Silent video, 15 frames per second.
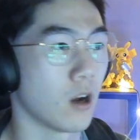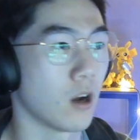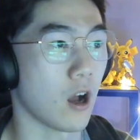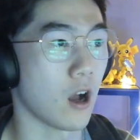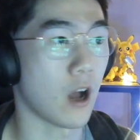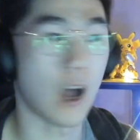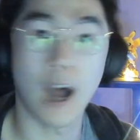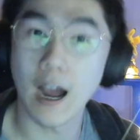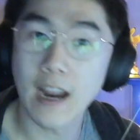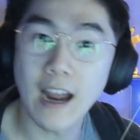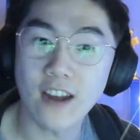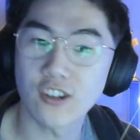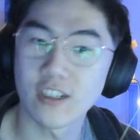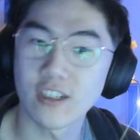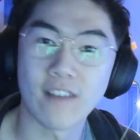I
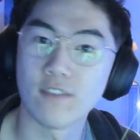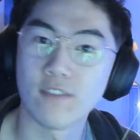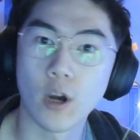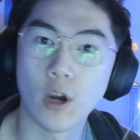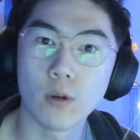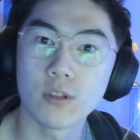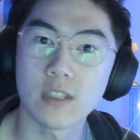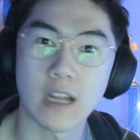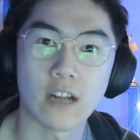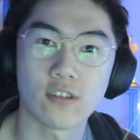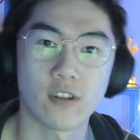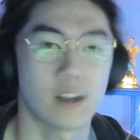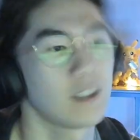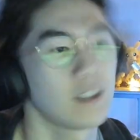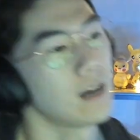actually have no
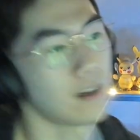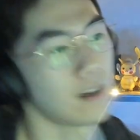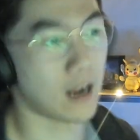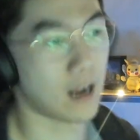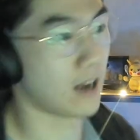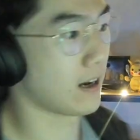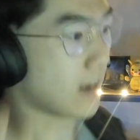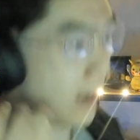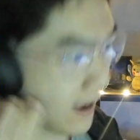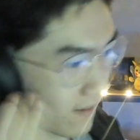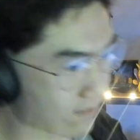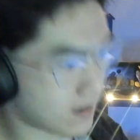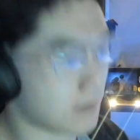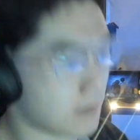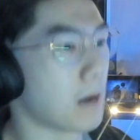soundtrack that I have
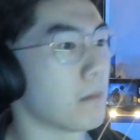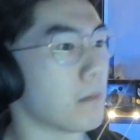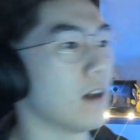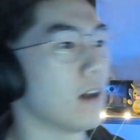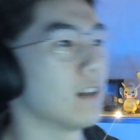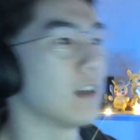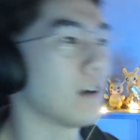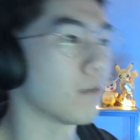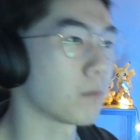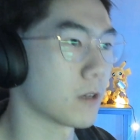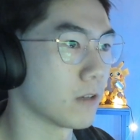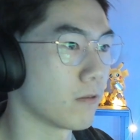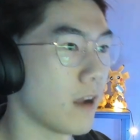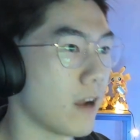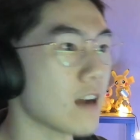in my mind that I'm going to
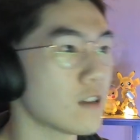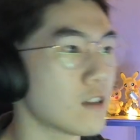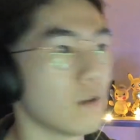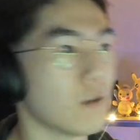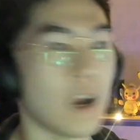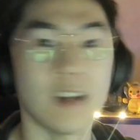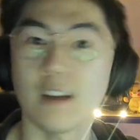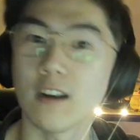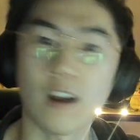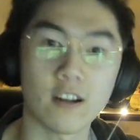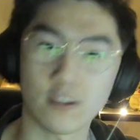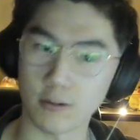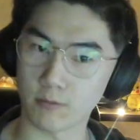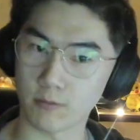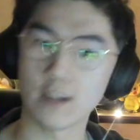react to. I did not
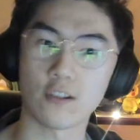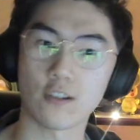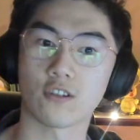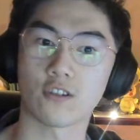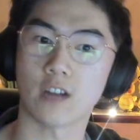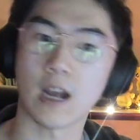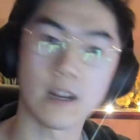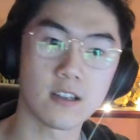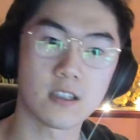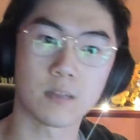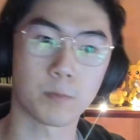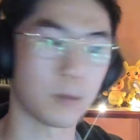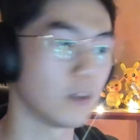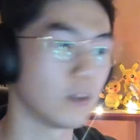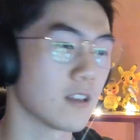do research. I just
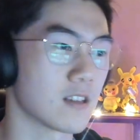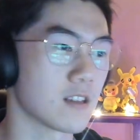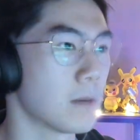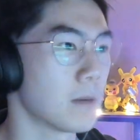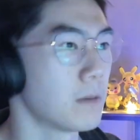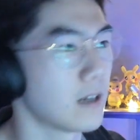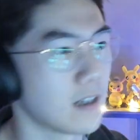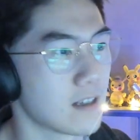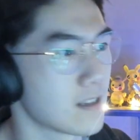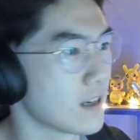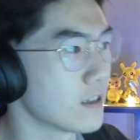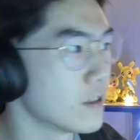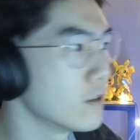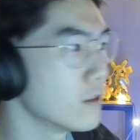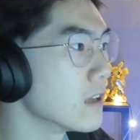pulled this up and I decided to
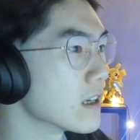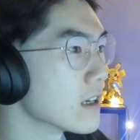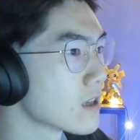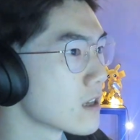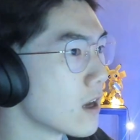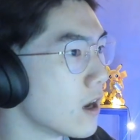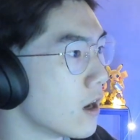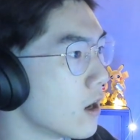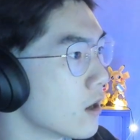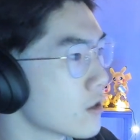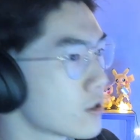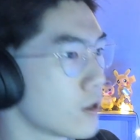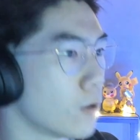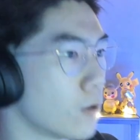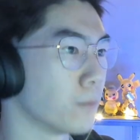do this.
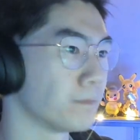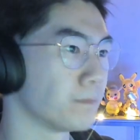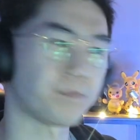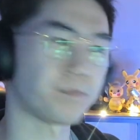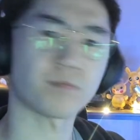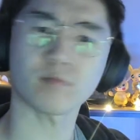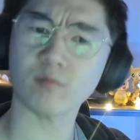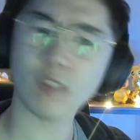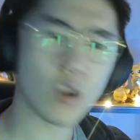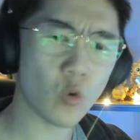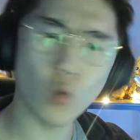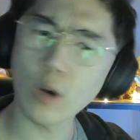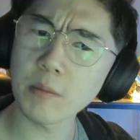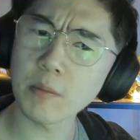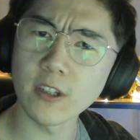So what
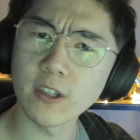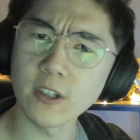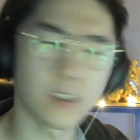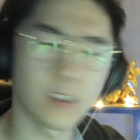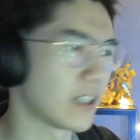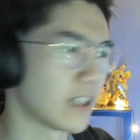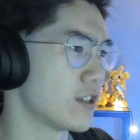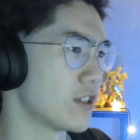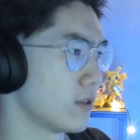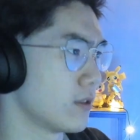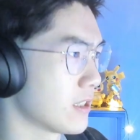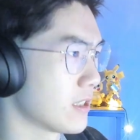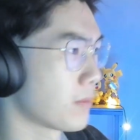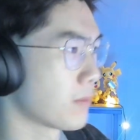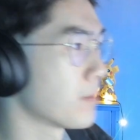I'm literally going to do is
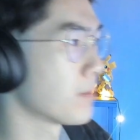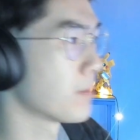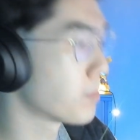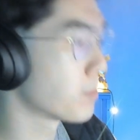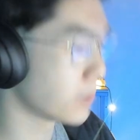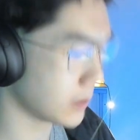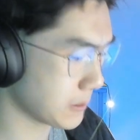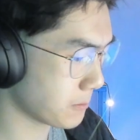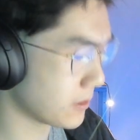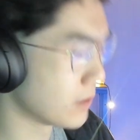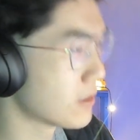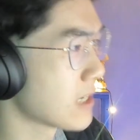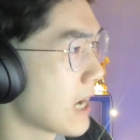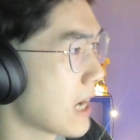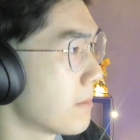I'm going to pull up a new
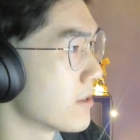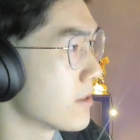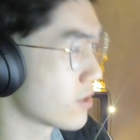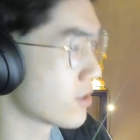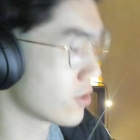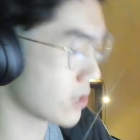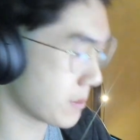tab and search up